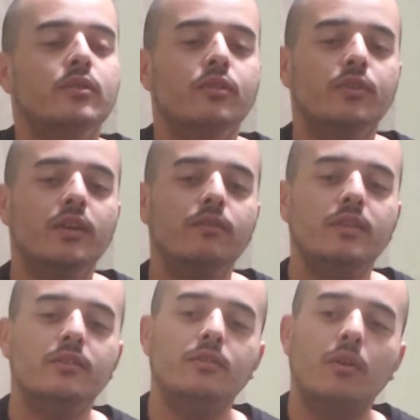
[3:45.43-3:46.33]
You give
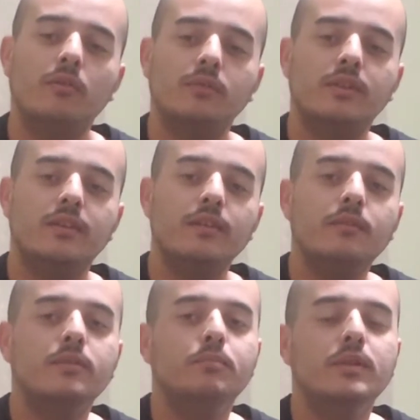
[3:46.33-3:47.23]
these don't you
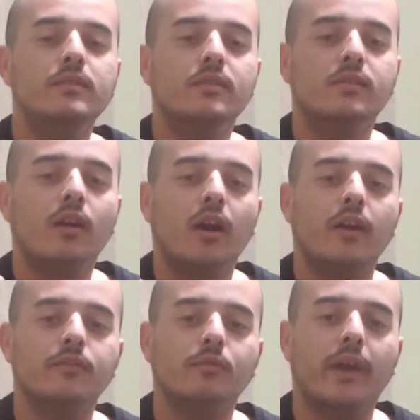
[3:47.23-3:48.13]
give these business
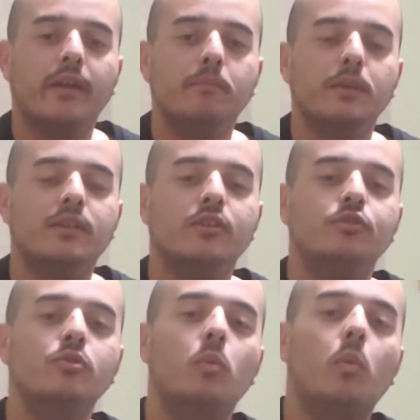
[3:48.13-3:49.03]
cards, right?
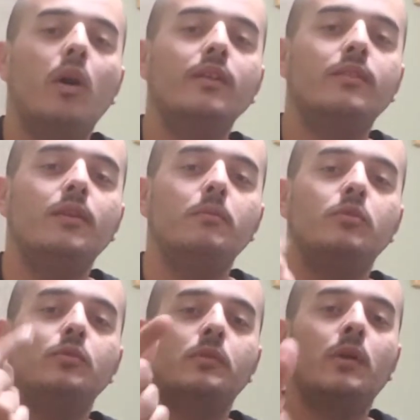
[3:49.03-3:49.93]
Because you want them
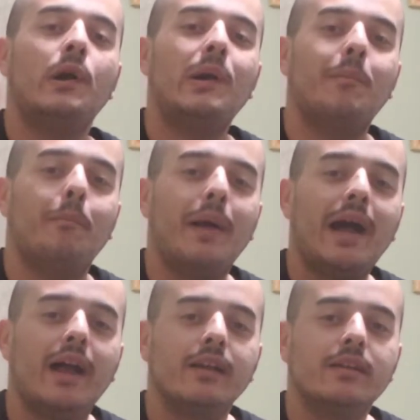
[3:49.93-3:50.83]
to come
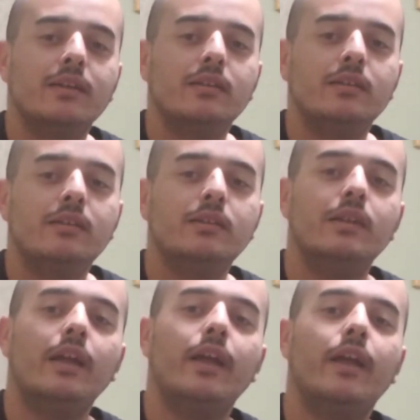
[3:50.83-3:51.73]
back
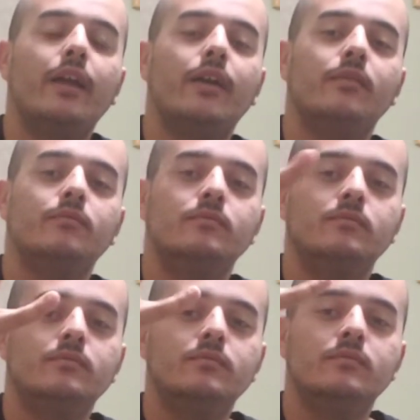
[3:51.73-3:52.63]
and
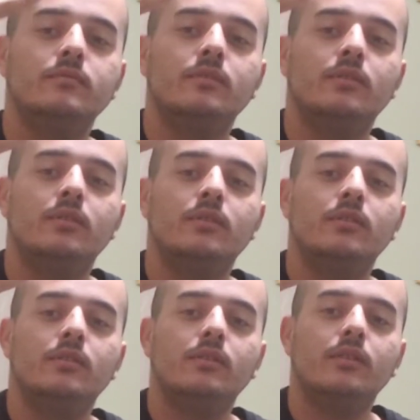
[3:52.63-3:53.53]

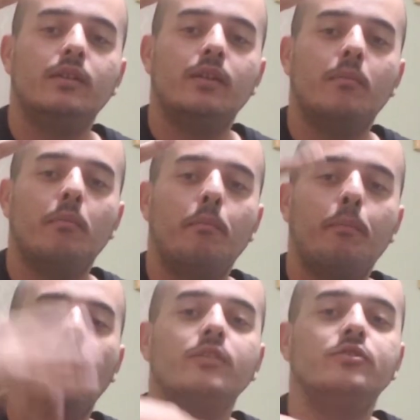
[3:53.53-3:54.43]
and
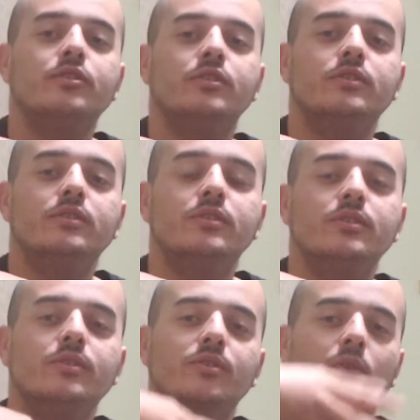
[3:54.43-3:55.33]
purchase
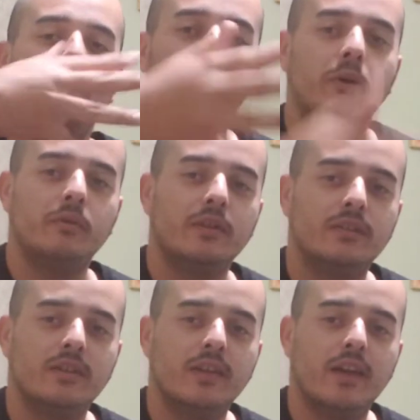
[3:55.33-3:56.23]
your
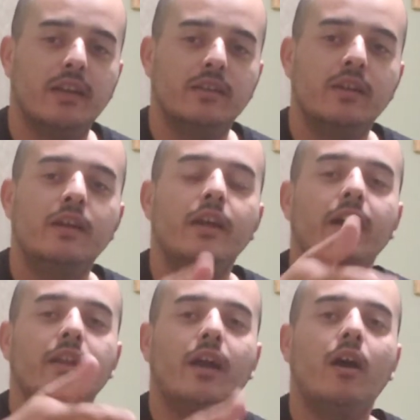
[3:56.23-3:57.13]
donuts again.
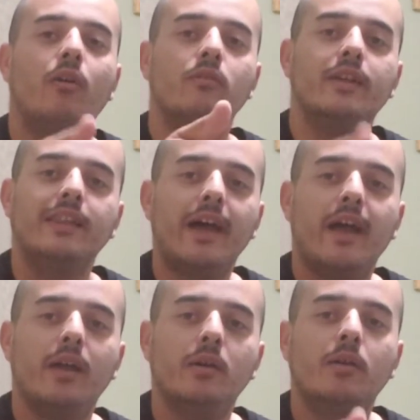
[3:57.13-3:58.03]
And not only
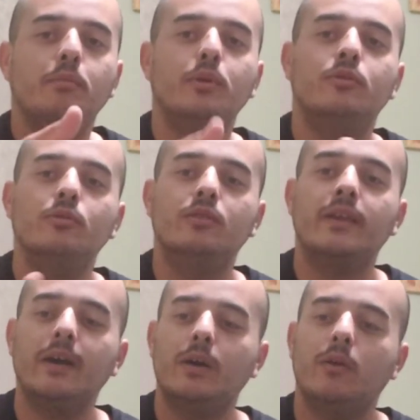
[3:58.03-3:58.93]
that, but to
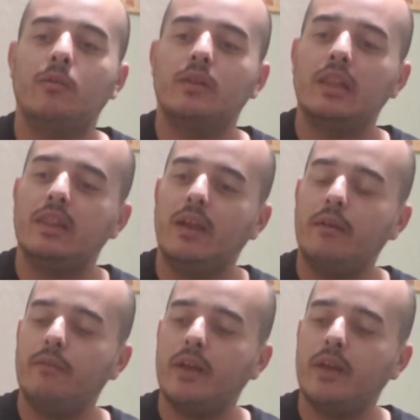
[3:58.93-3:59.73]
tell their